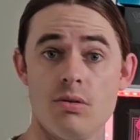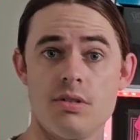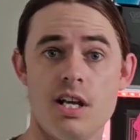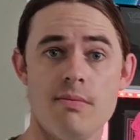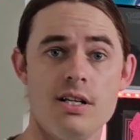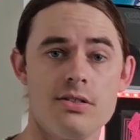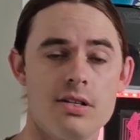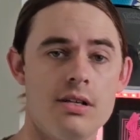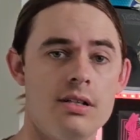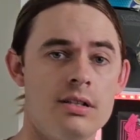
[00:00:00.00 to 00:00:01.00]
10
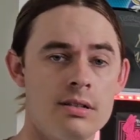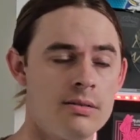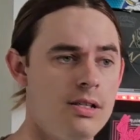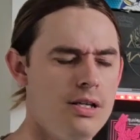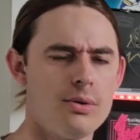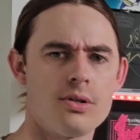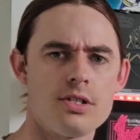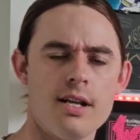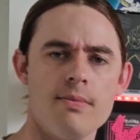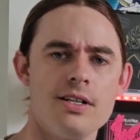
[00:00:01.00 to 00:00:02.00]
months? Near on
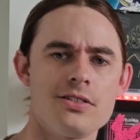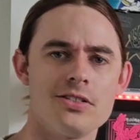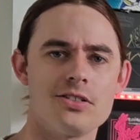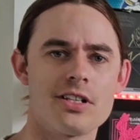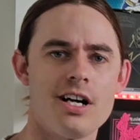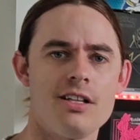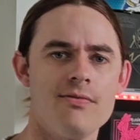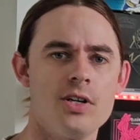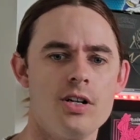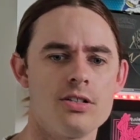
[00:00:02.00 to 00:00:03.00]
10 months since Scarlet
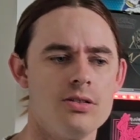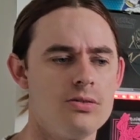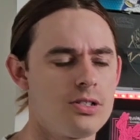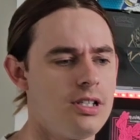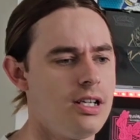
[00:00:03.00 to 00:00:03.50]
and Violet's launched.